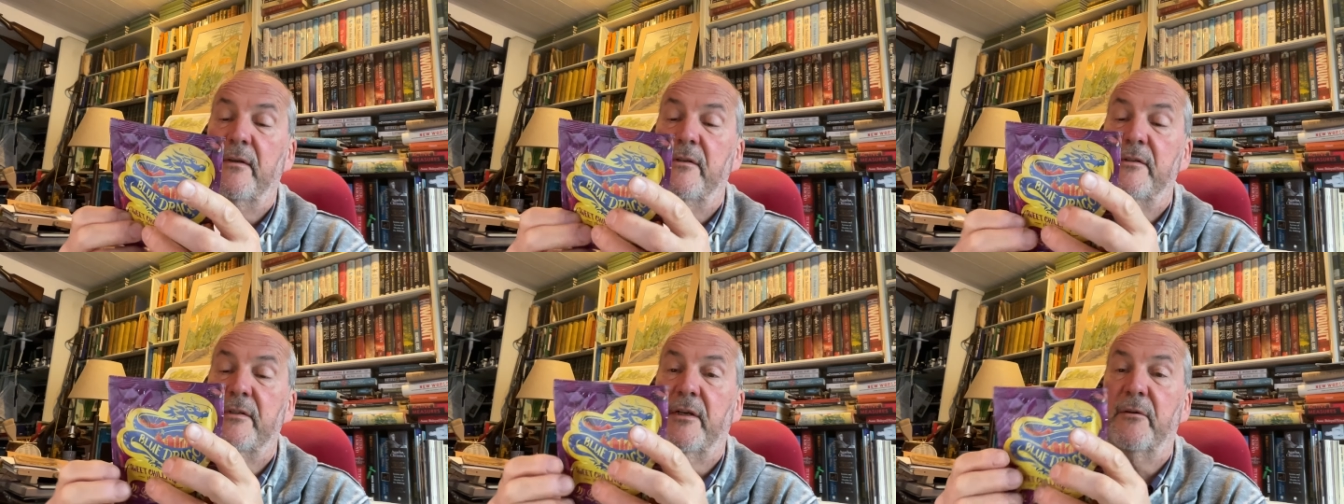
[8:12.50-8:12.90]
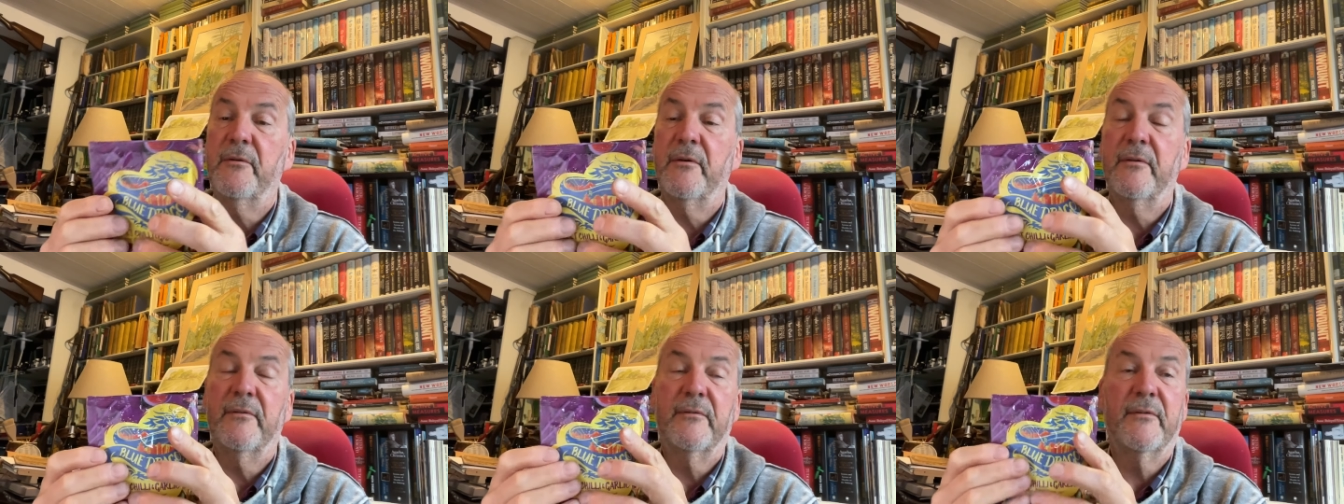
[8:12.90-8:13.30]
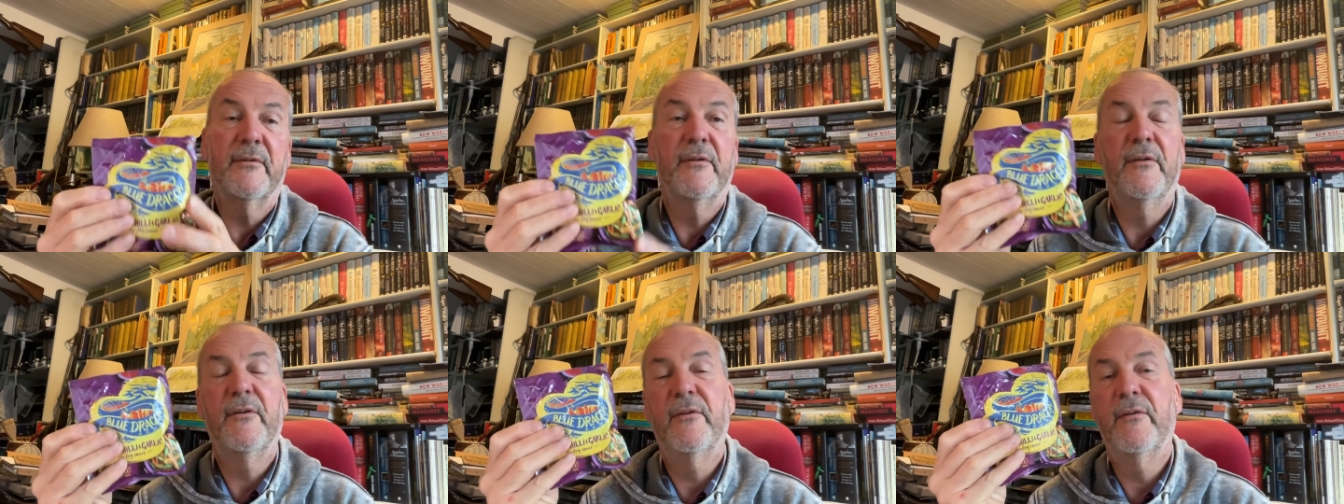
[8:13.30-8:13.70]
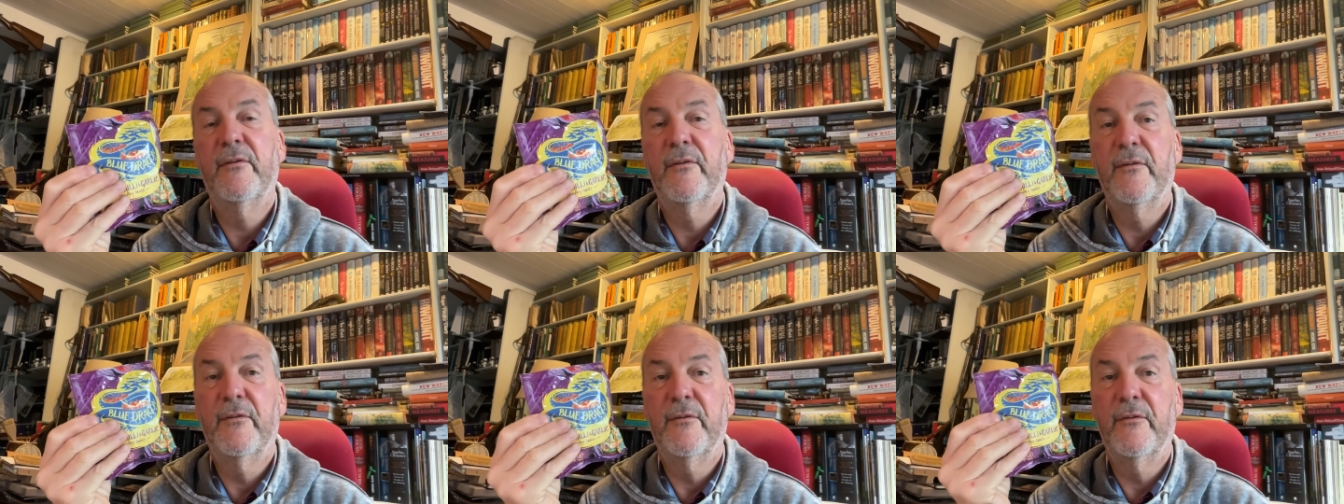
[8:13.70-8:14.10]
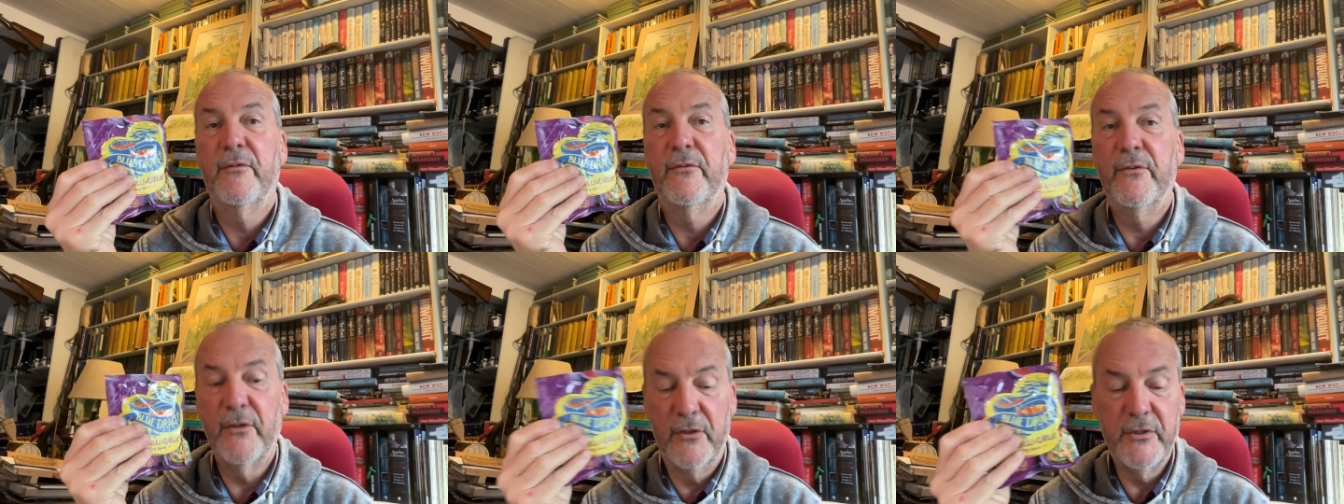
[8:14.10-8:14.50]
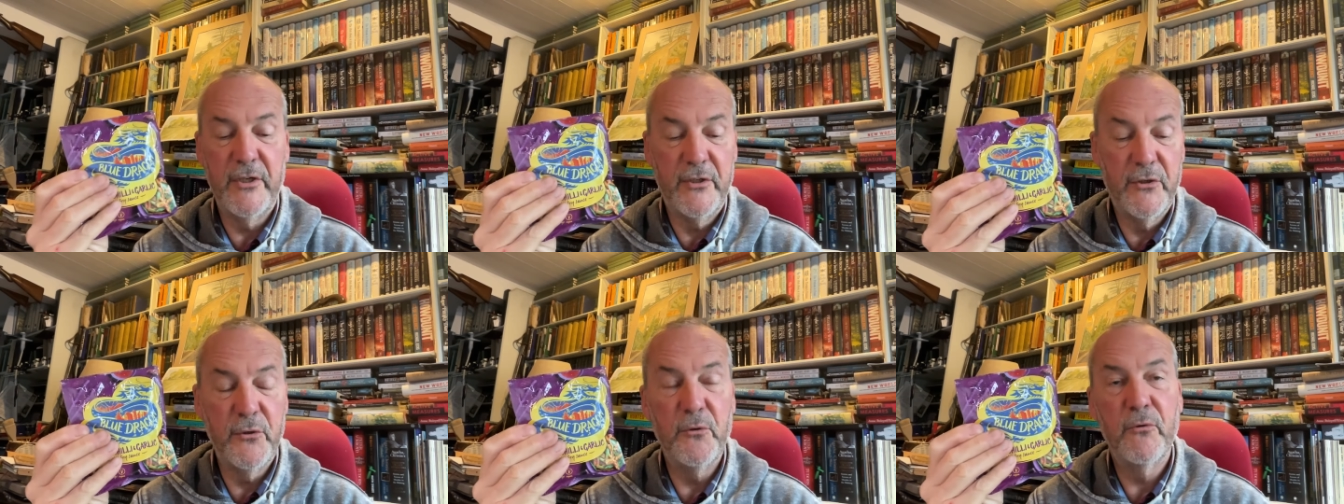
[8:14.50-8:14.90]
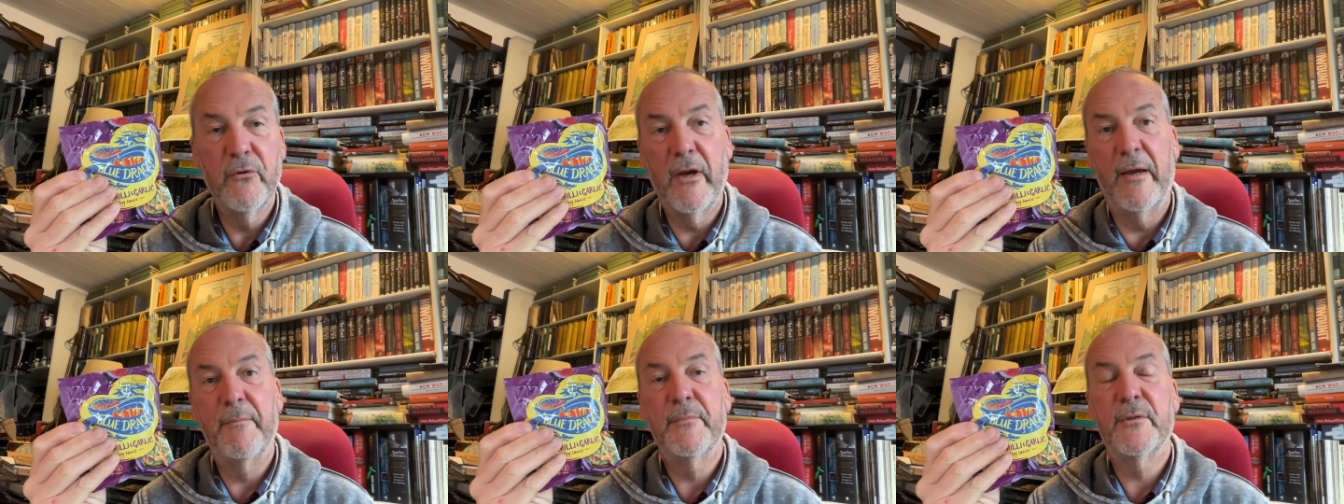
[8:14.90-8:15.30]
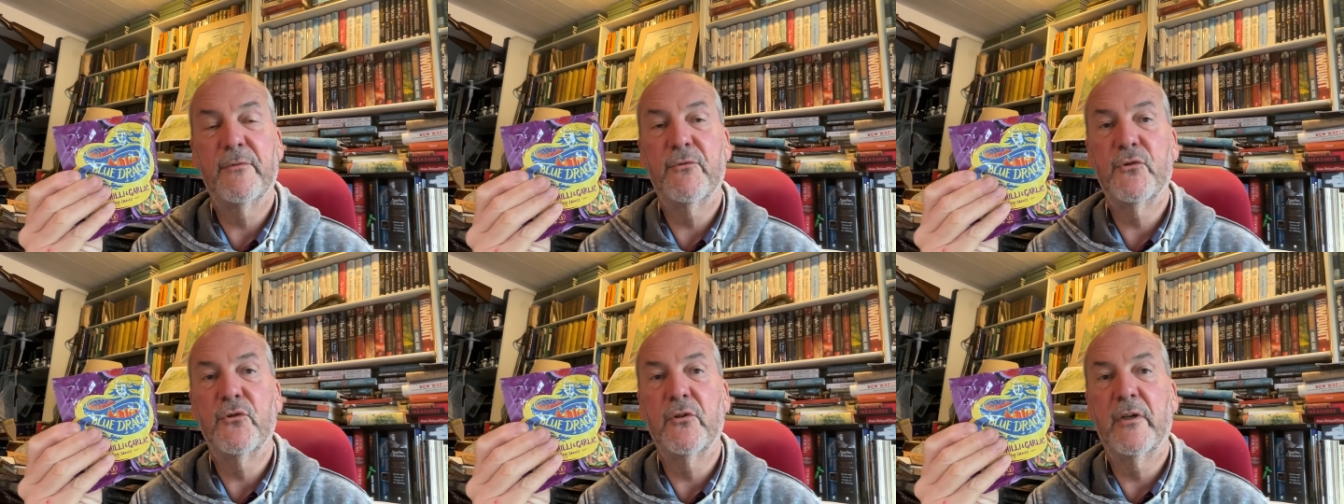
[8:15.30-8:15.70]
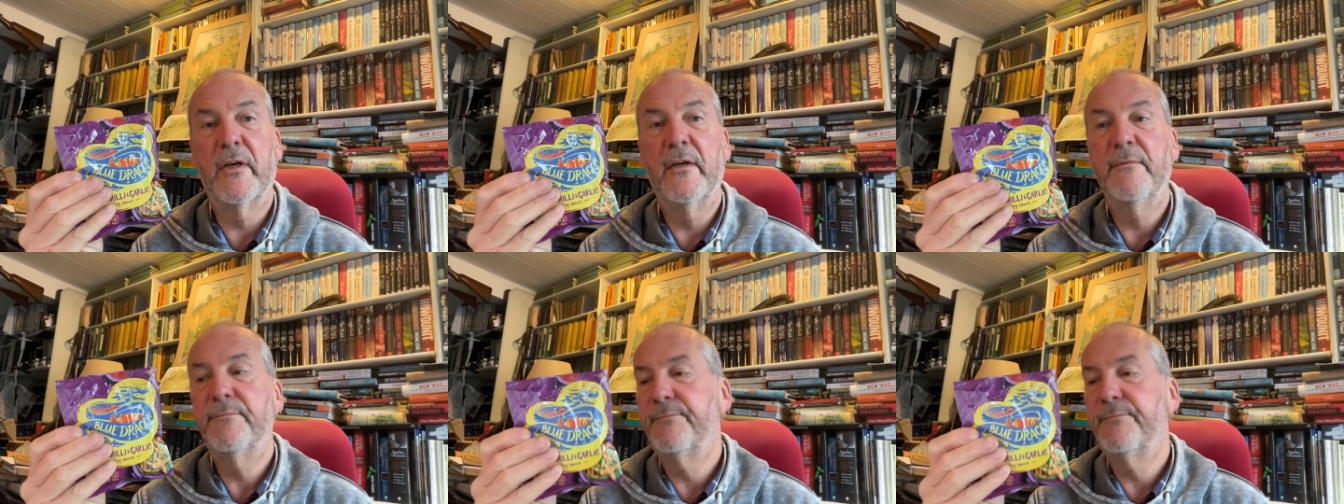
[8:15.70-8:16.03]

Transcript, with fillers: So 32 grams of sugar